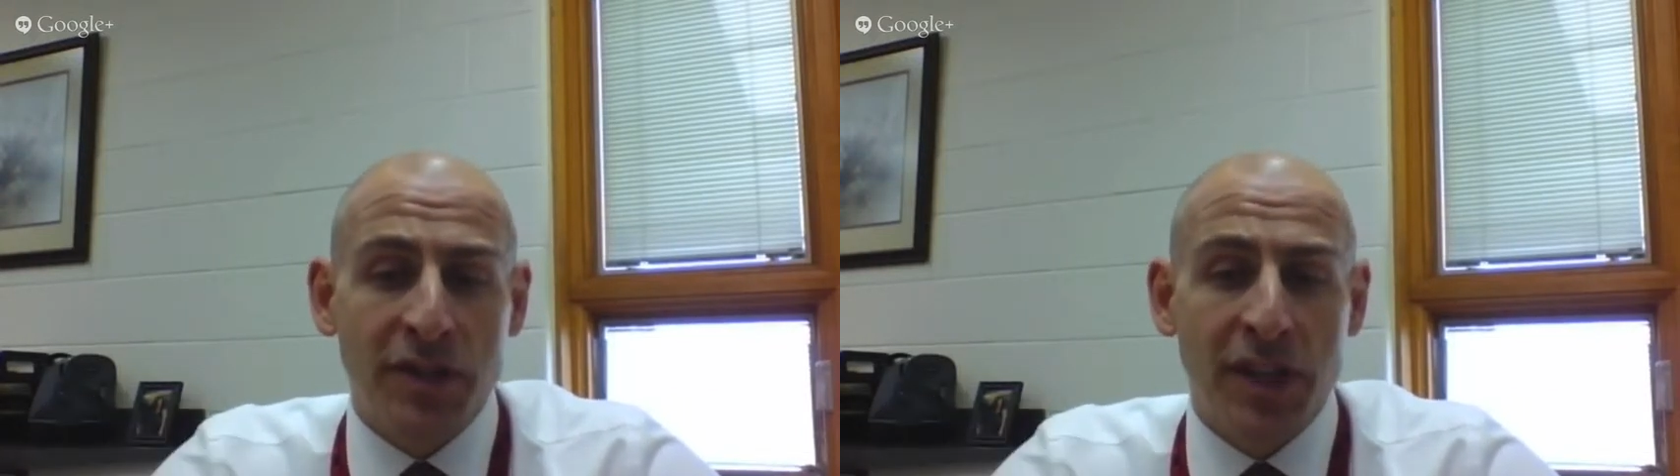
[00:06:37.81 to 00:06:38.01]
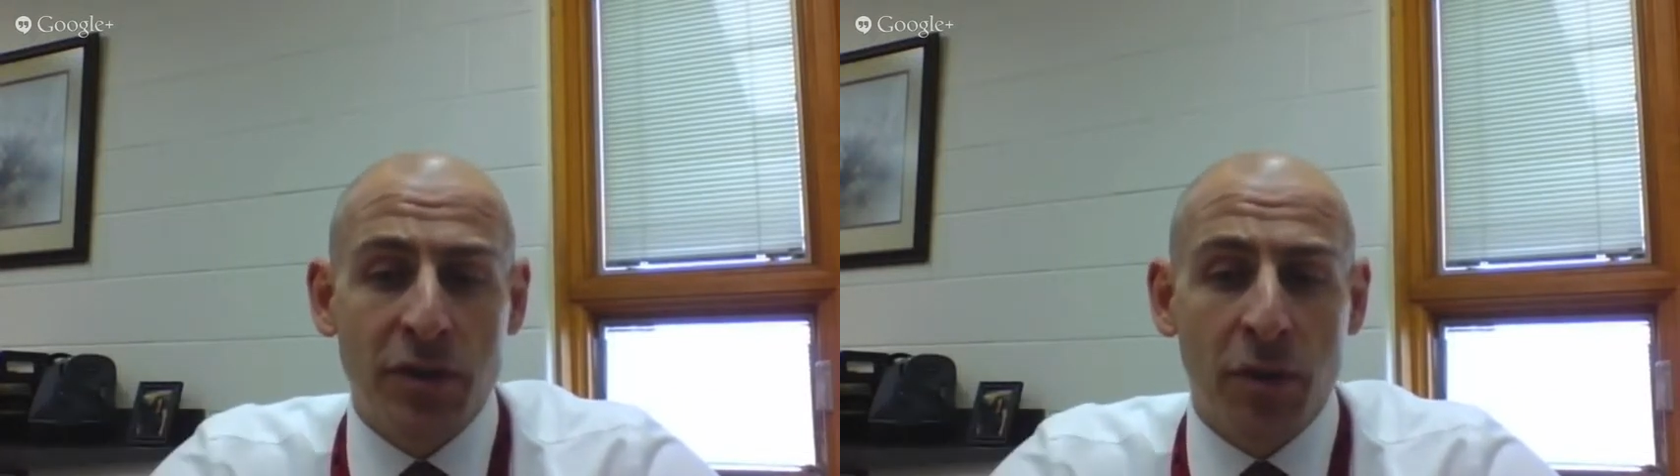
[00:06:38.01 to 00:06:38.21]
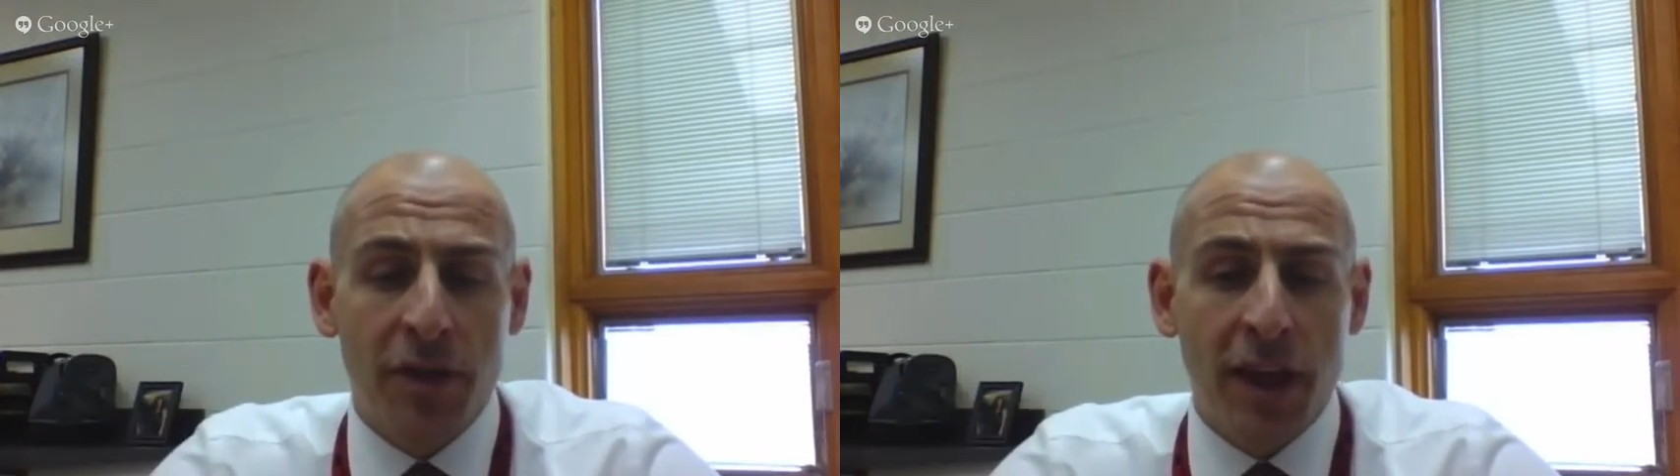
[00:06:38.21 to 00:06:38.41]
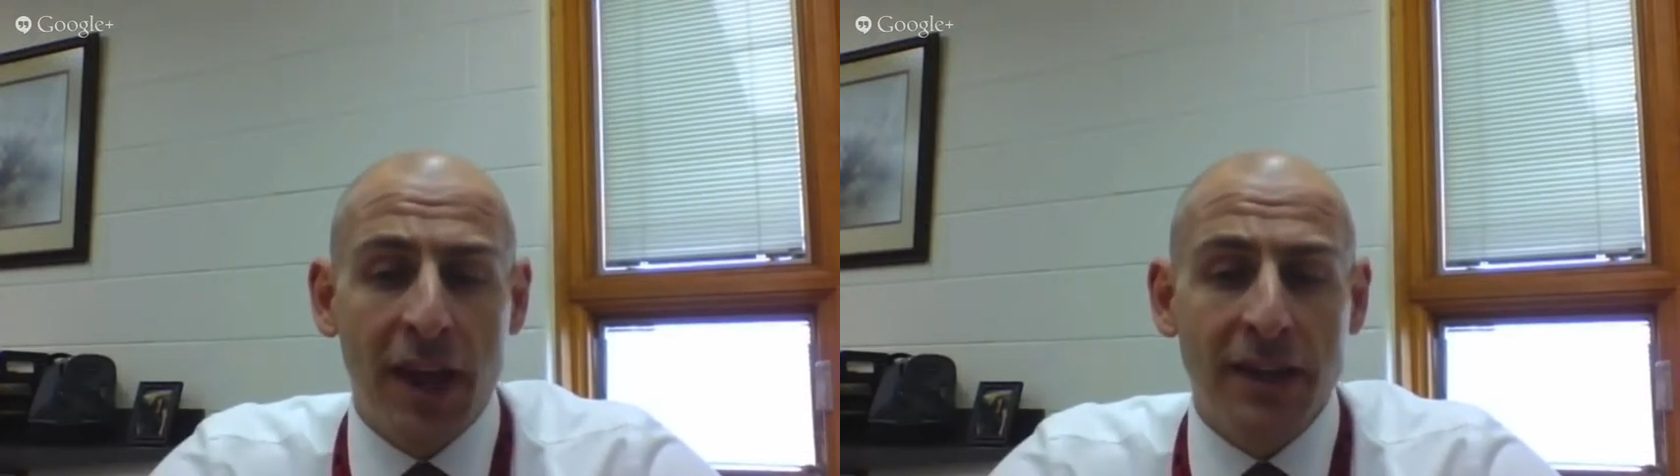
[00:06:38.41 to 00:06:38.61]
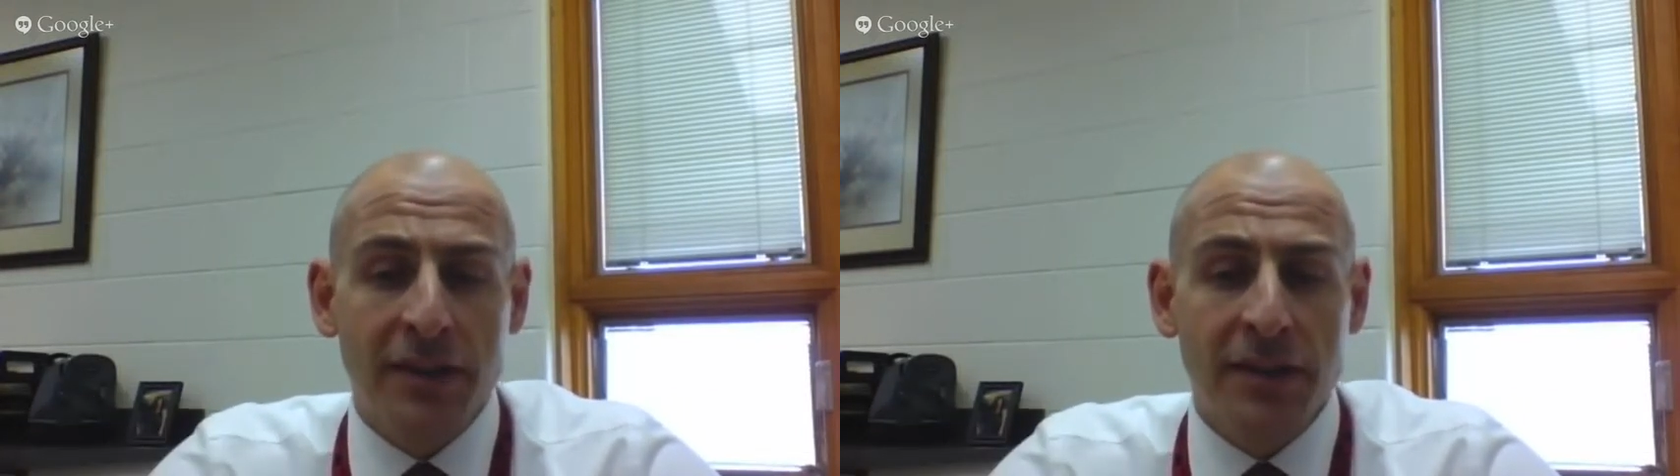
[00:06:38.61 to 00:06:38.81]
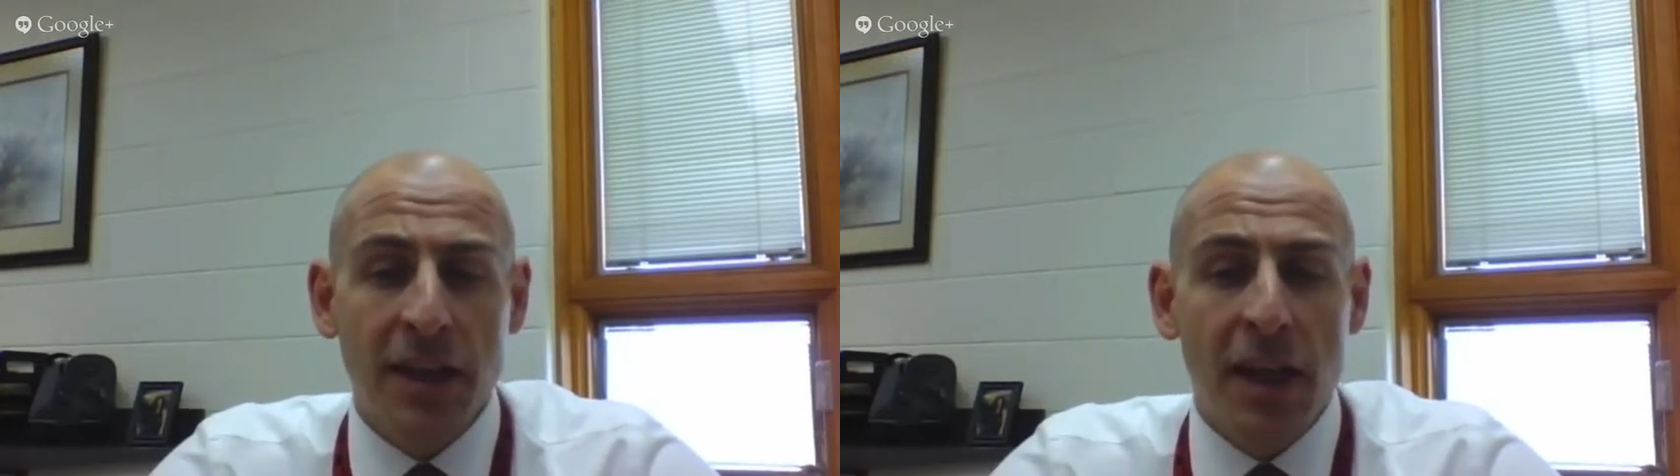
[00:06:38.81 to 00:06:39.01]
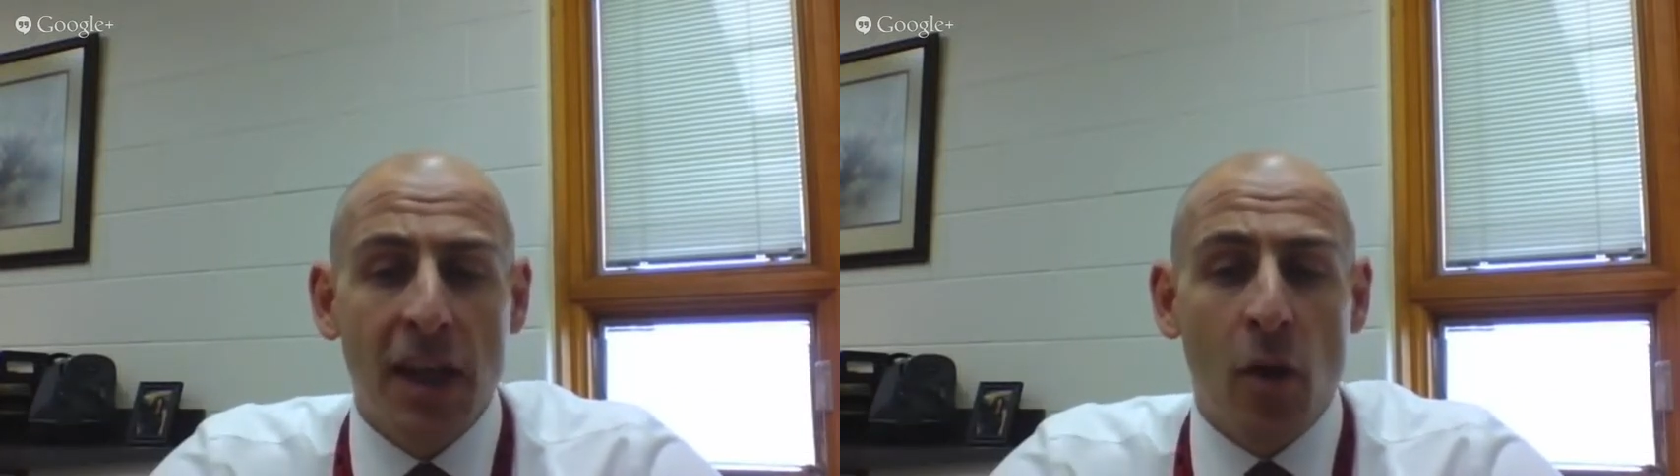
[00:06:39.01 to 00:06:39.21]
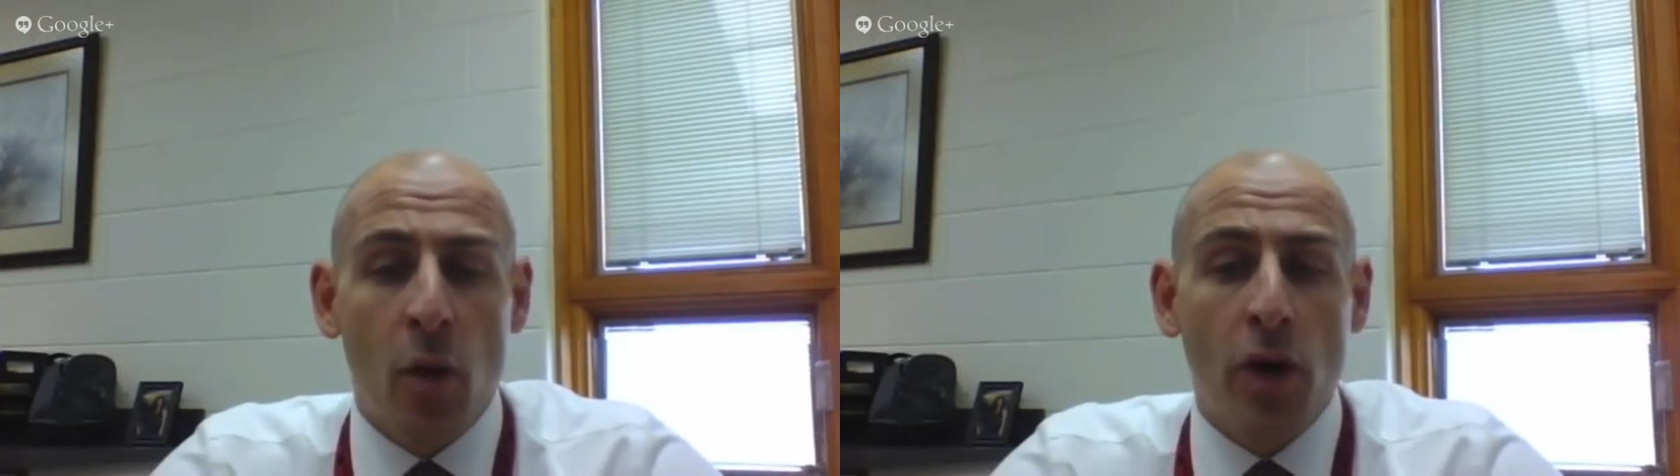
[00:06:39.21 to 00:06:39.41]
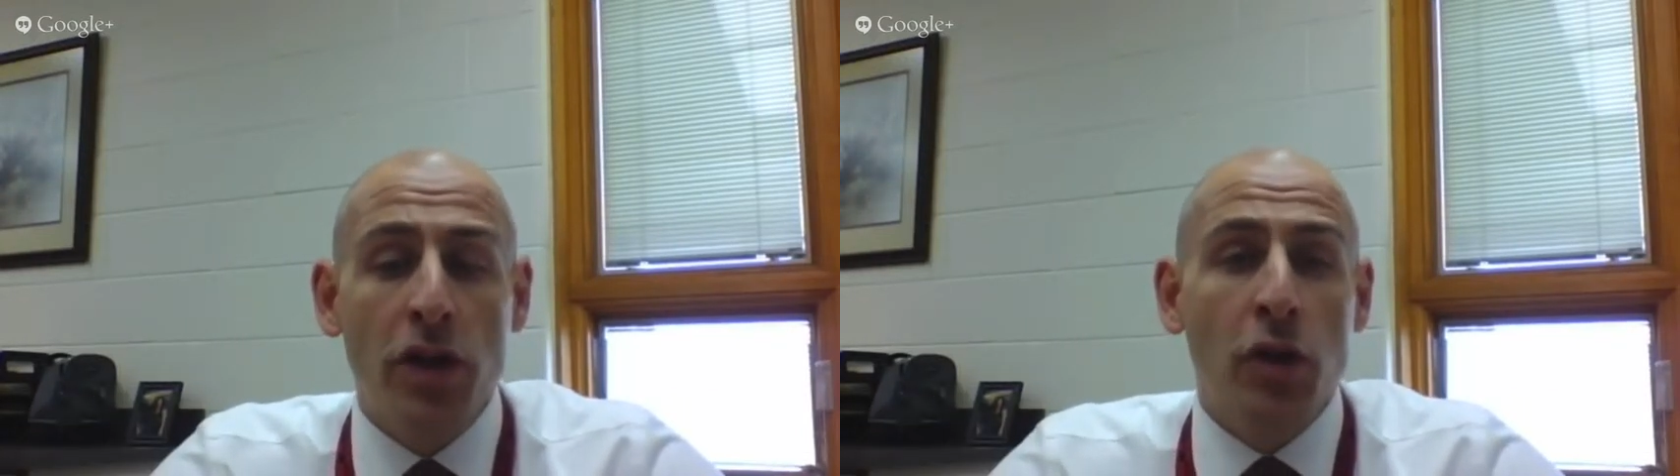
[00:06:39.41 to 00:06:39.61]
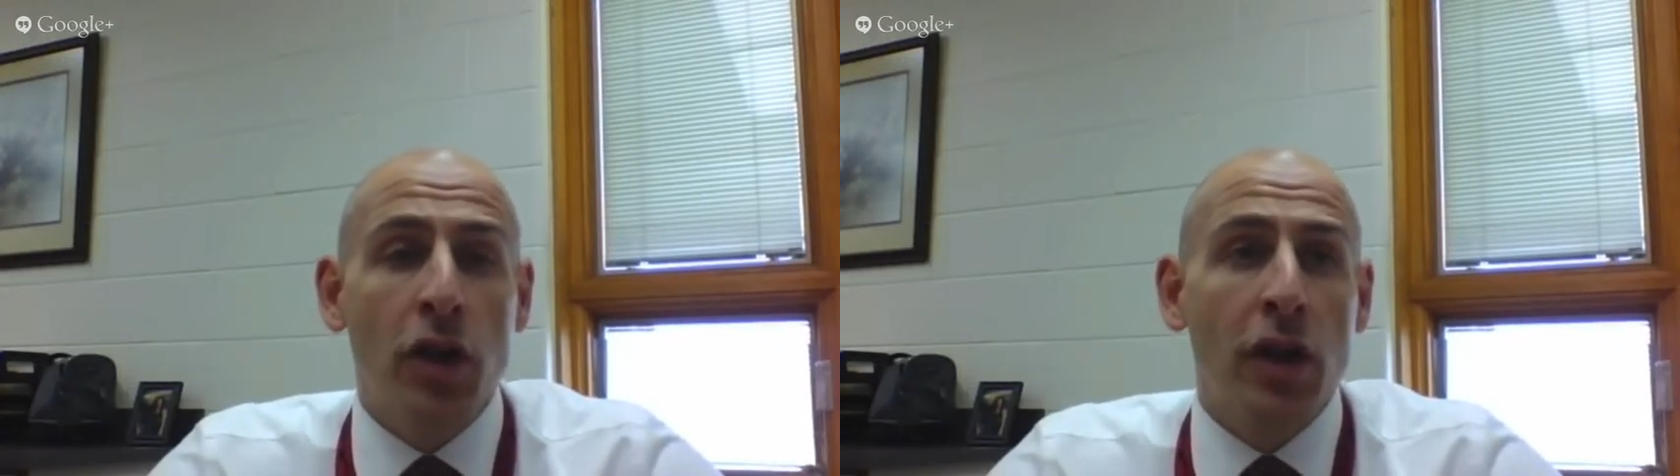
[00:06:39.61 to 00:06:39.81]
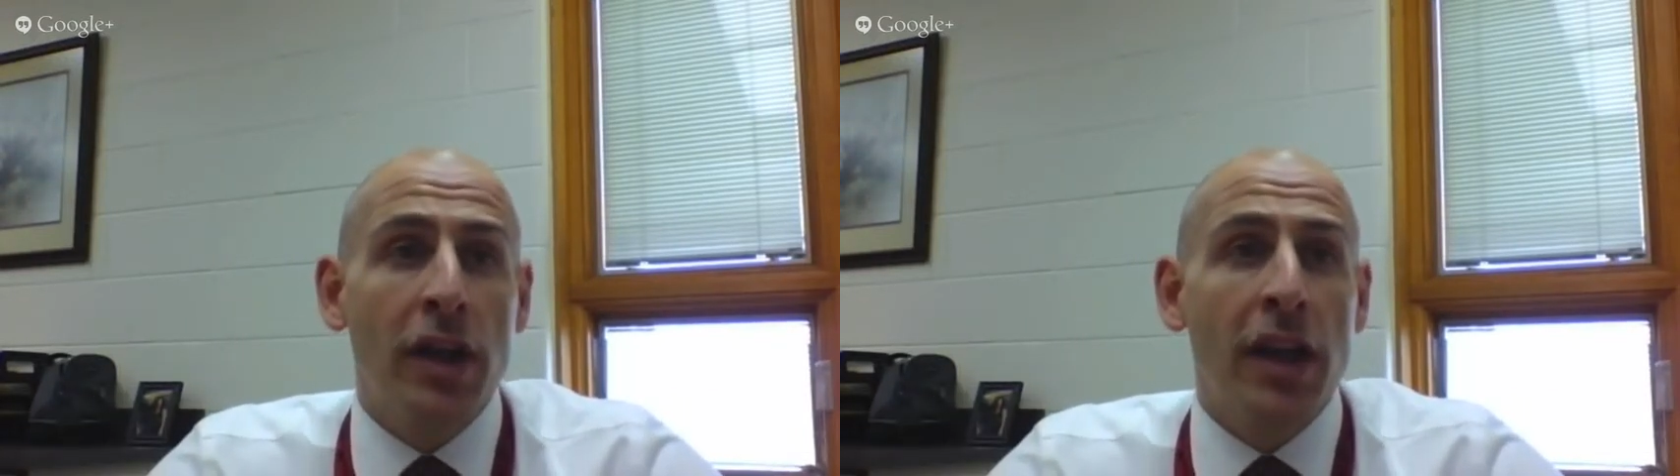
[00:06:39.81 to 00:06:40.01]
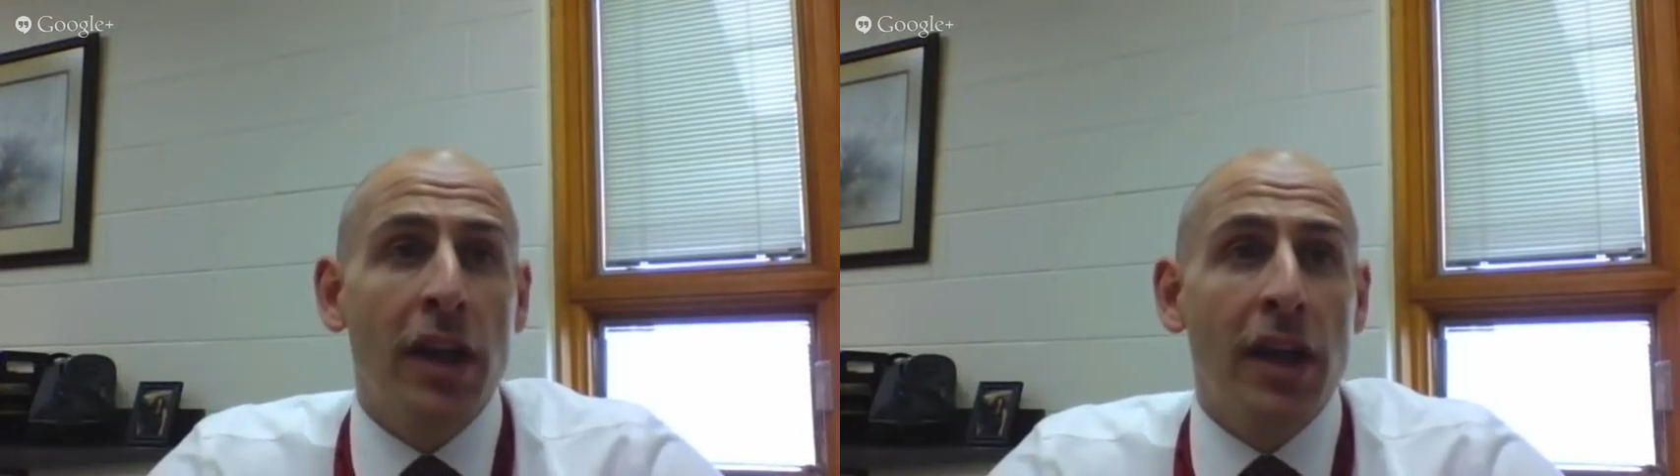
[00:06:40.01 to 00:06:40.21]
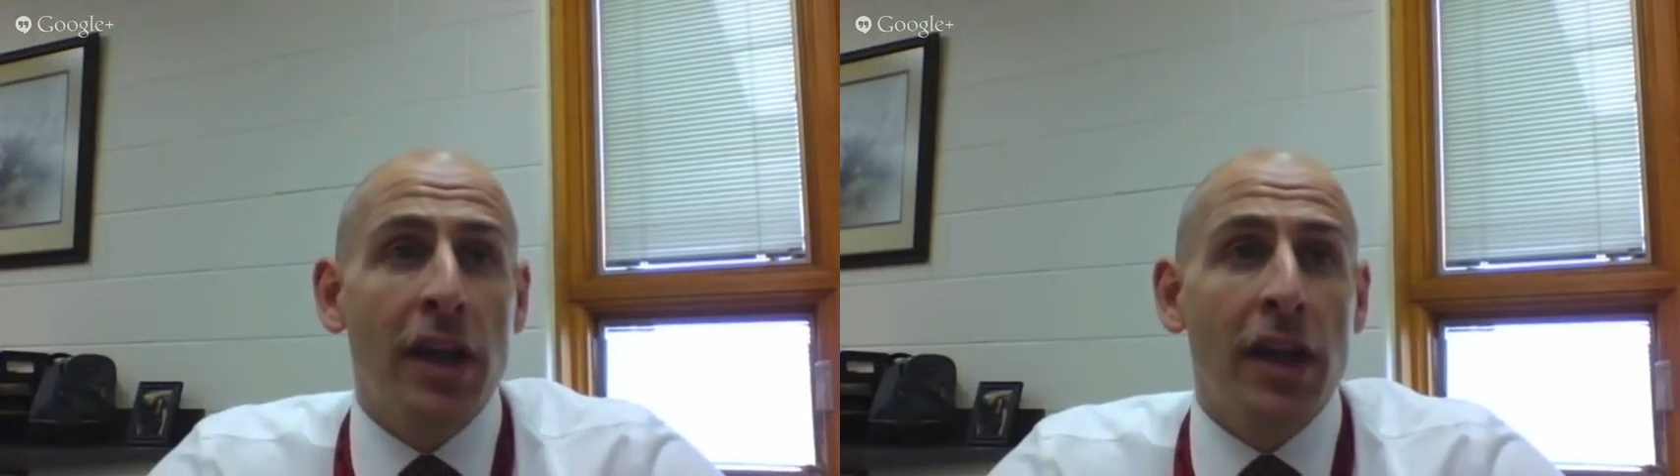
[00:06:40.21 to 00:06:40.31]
procedural things, or you could,